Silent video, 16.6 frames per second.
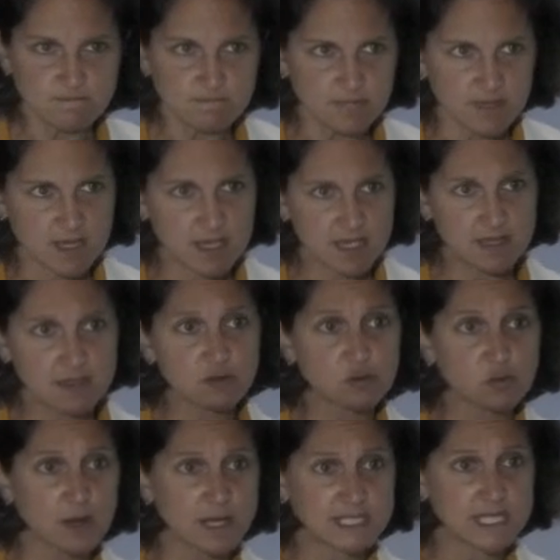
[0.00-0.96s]
And the
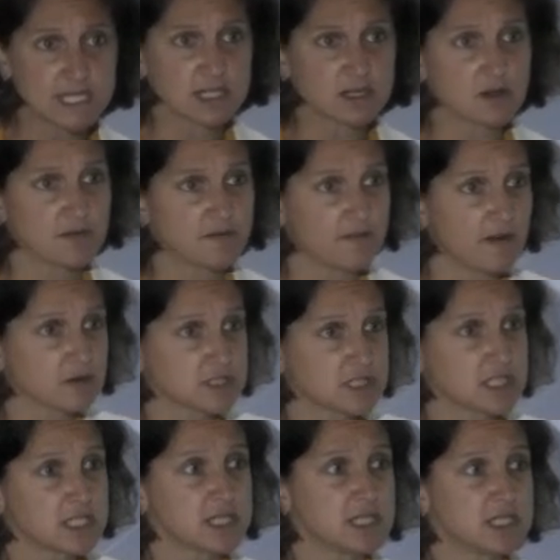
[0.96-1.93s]
grading of
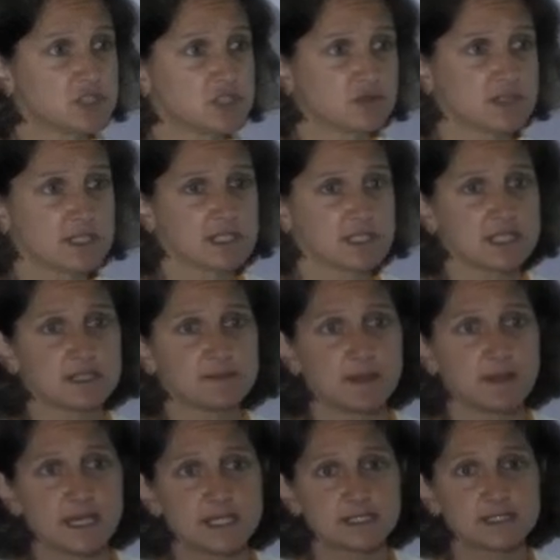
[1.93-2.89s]
aortic injuries is
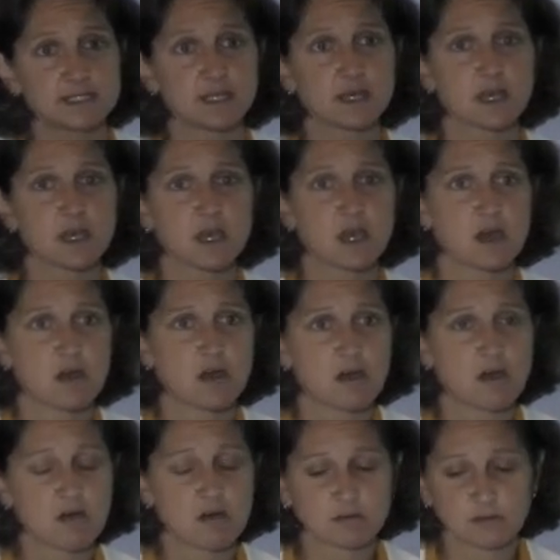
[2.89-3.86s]
based
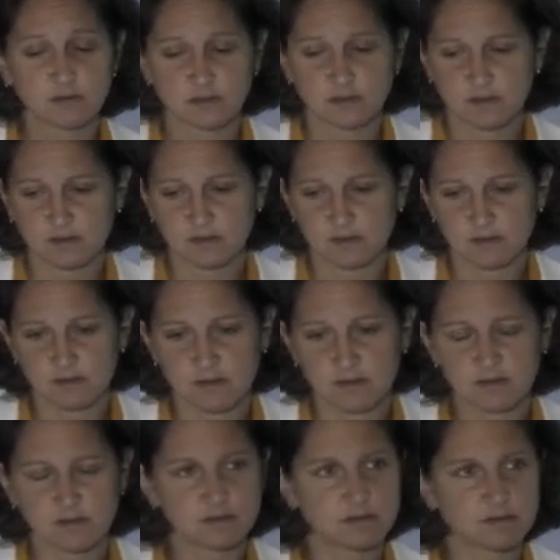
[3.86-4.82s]
on
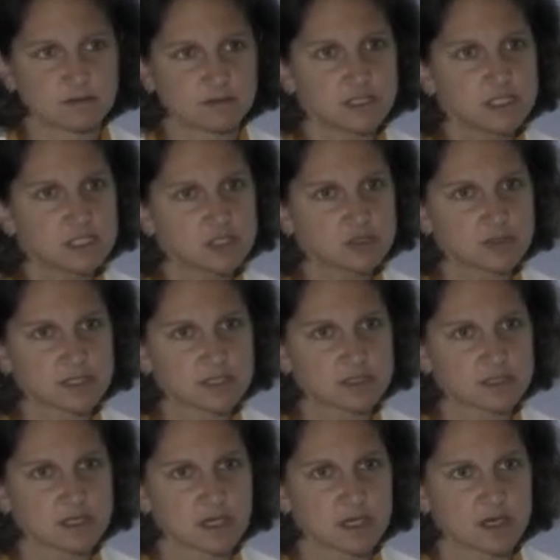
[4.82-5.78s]
the
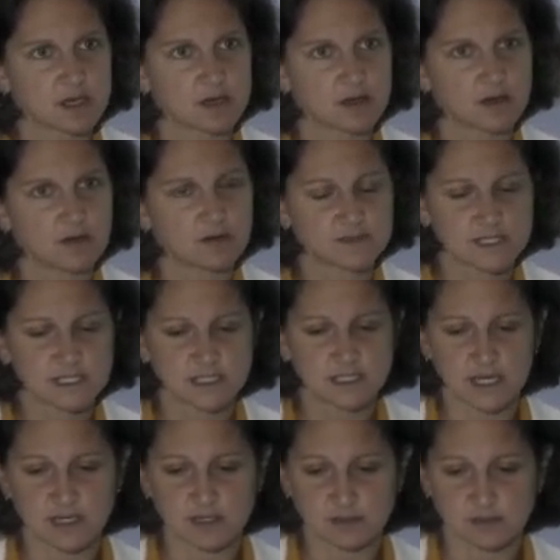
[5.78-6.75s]
injuries of these
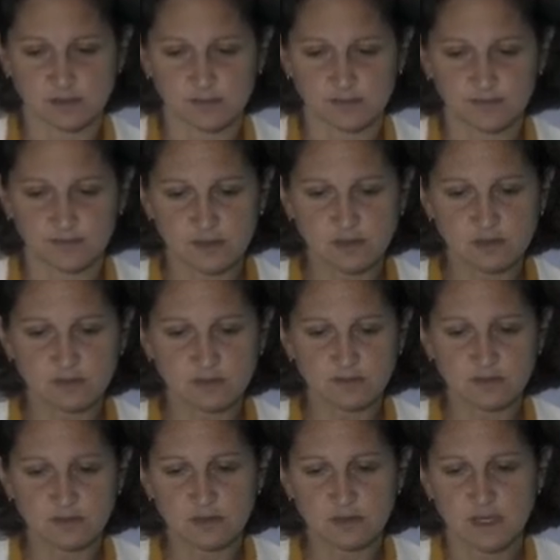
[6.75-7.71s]
layers. First of
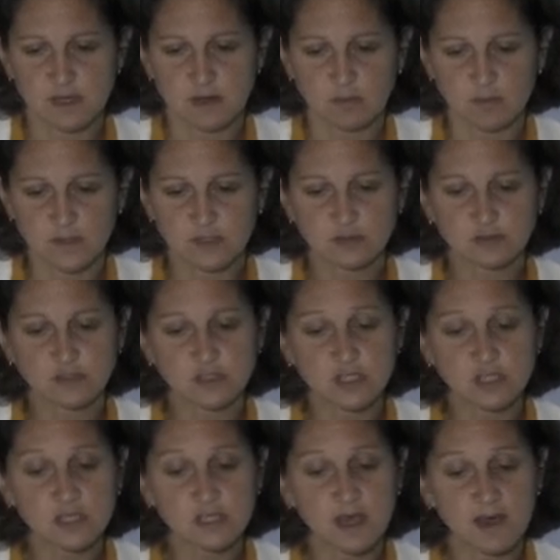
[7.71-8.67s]
all, when you
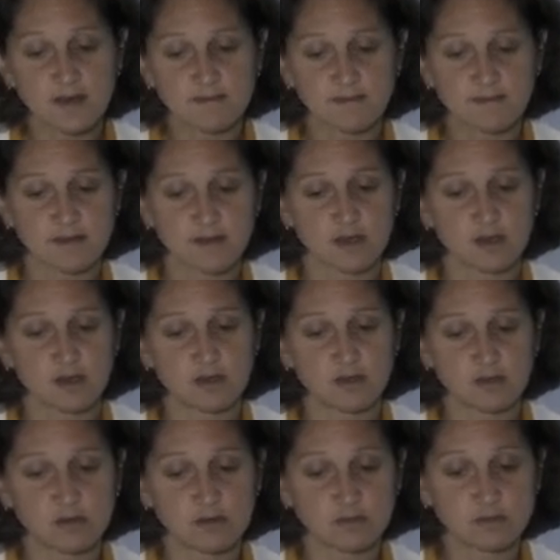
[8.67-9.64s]
just have
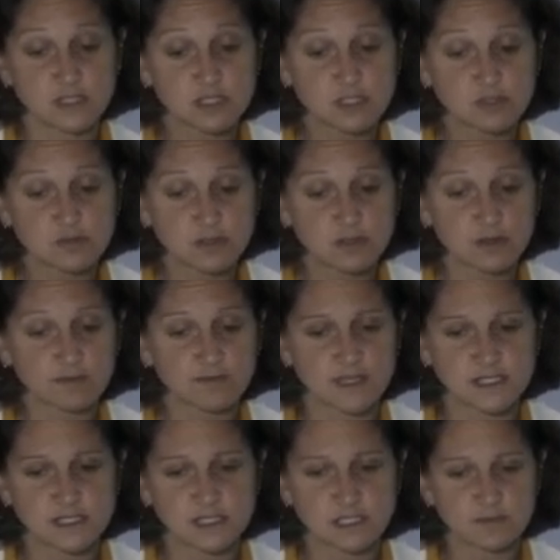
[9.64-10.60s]
an injury of the
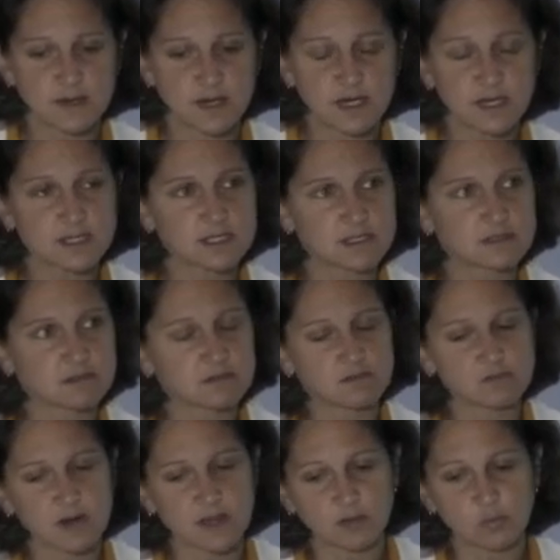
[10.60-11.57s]
intima, it's a
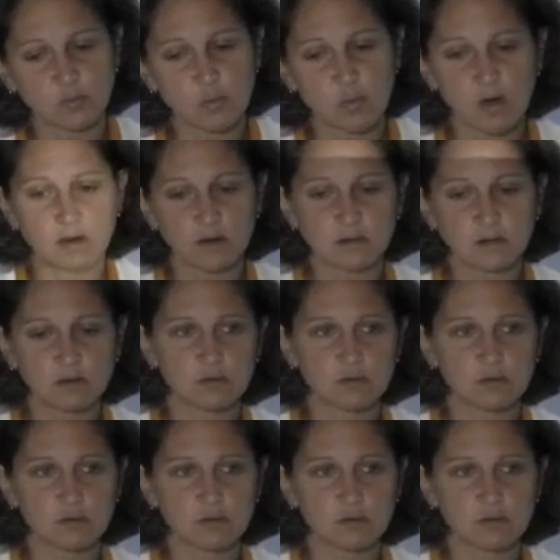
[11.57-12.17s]
grade 1 or